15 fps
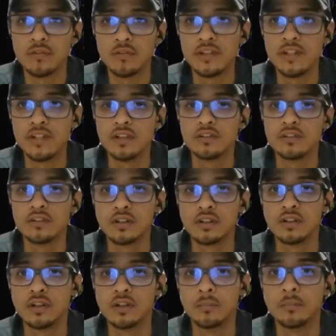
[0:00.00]
the DSC
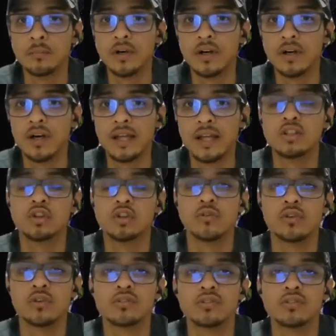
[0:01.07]
club at the
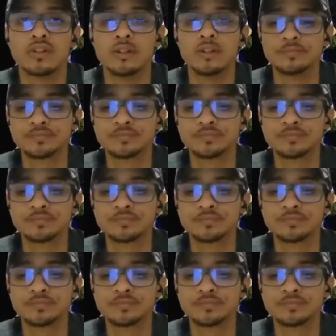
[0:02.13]
university.